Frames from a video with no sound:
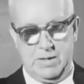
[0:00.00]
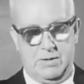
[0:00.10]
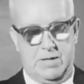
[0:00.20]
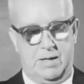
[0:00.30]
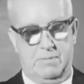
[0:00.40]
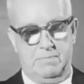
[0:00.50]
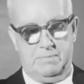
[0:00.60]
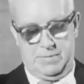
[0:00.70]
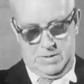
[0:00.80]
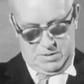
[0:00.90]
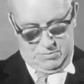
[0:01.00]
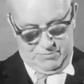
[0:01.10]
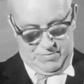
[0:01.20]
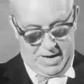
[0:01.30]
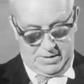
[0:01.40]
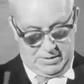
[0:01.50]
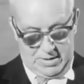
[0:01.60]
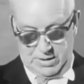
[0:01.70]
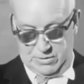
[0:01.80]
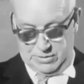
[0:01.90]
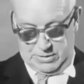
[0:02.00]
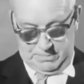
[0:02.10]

then we find that they could